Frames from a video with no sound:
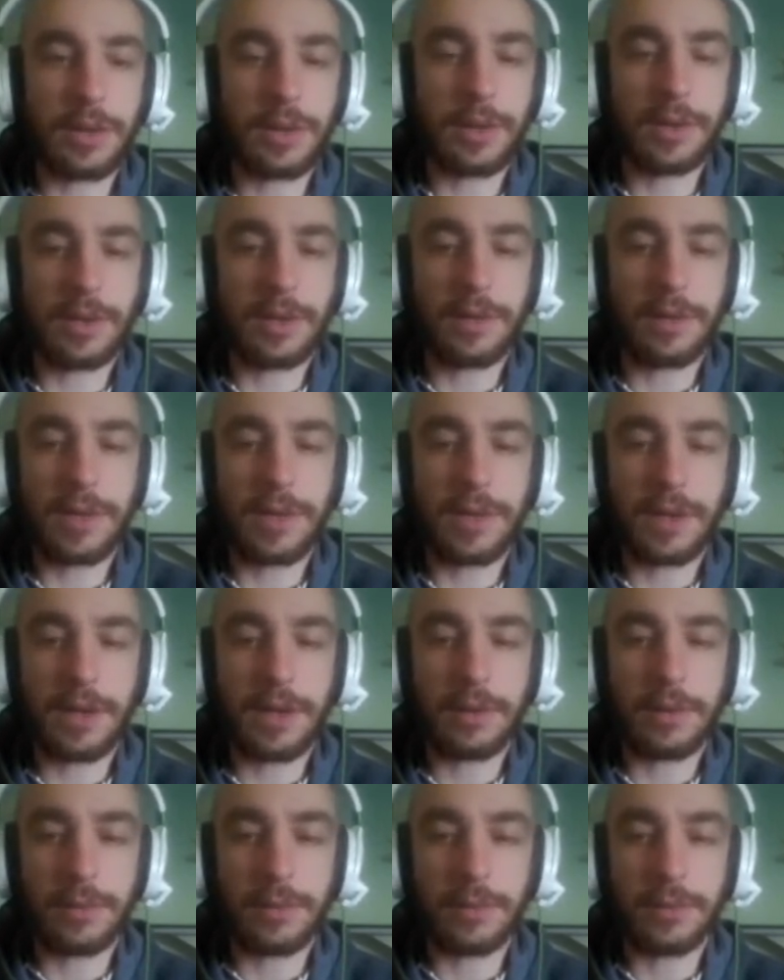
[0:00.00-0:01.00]
underneath the
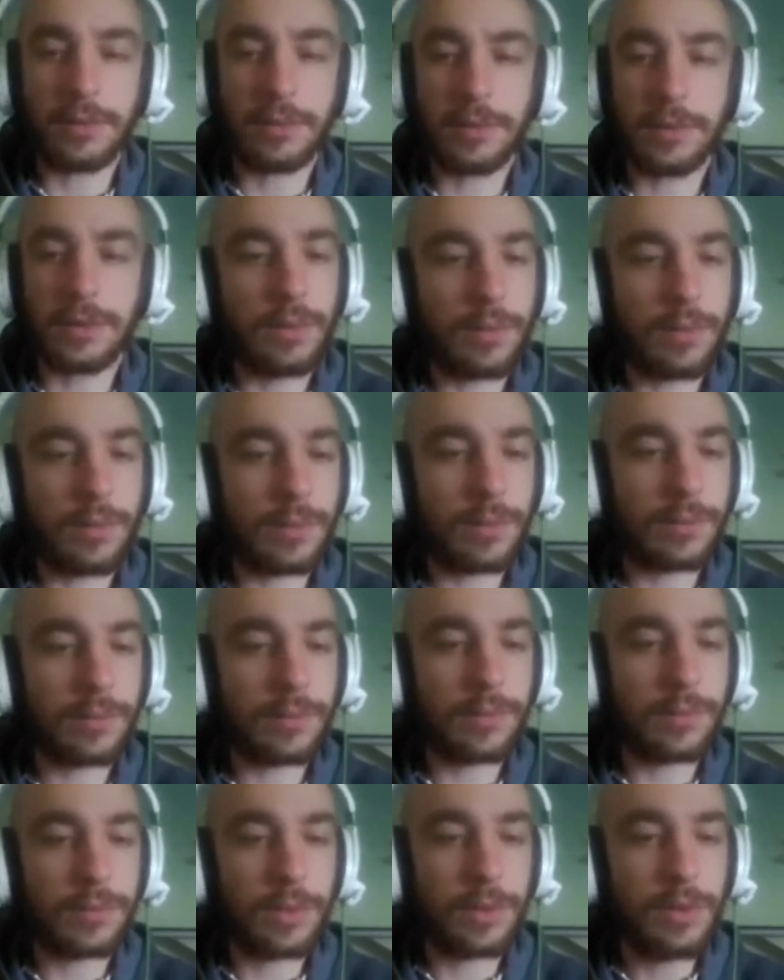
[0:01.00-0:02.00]
handle.
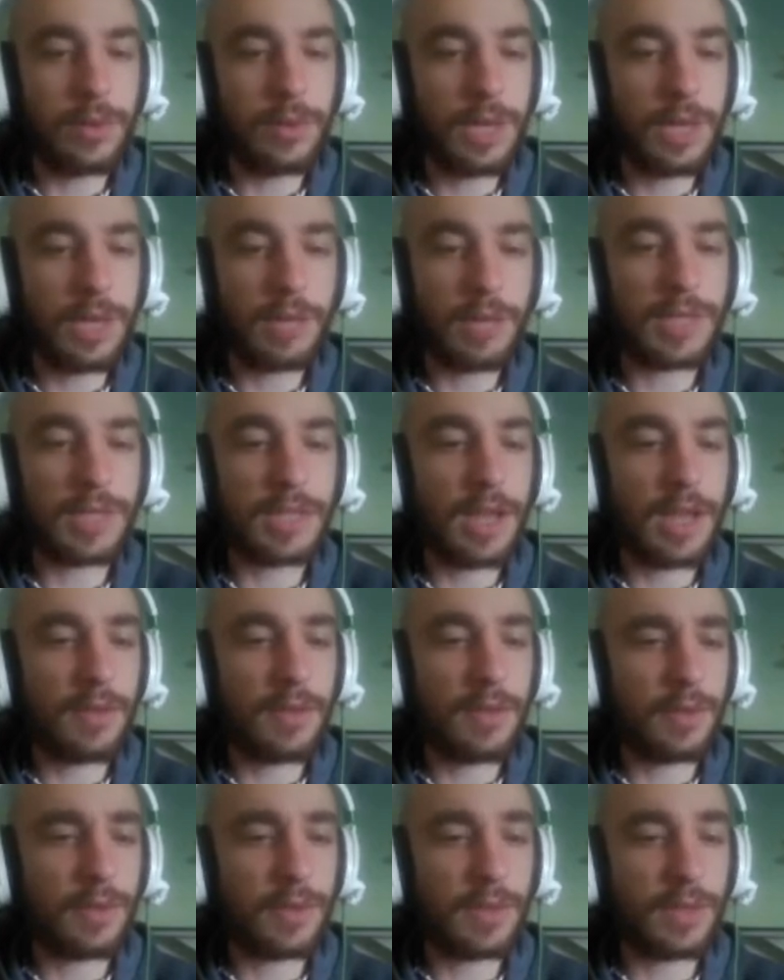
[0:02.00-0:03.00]
Who keeps
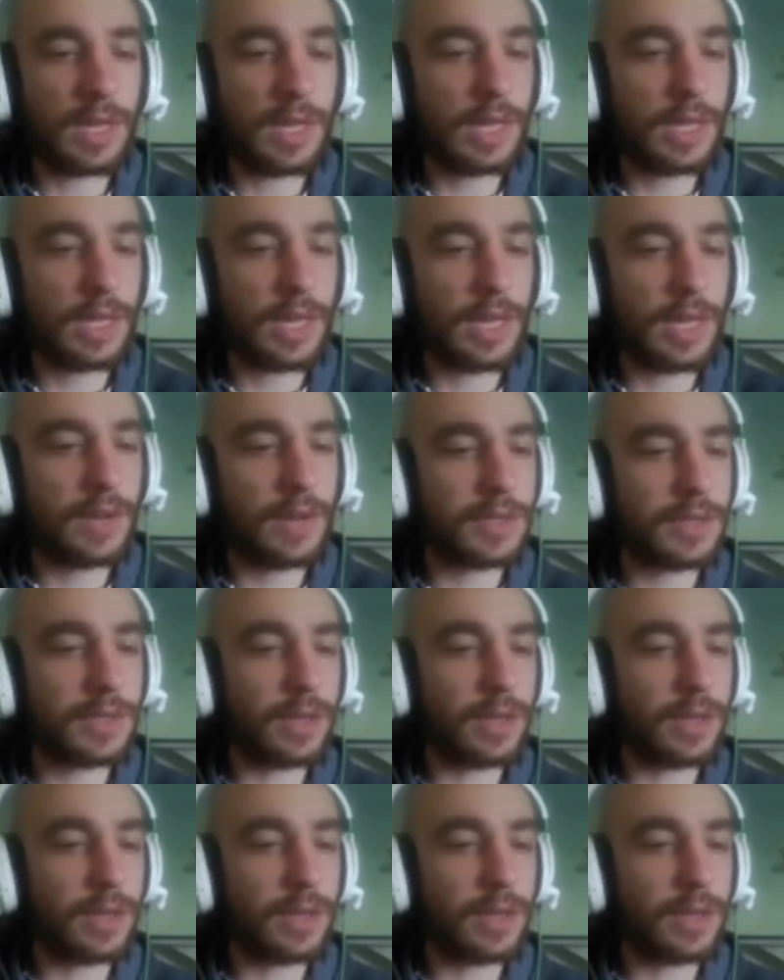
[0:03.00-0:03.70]
everything in their house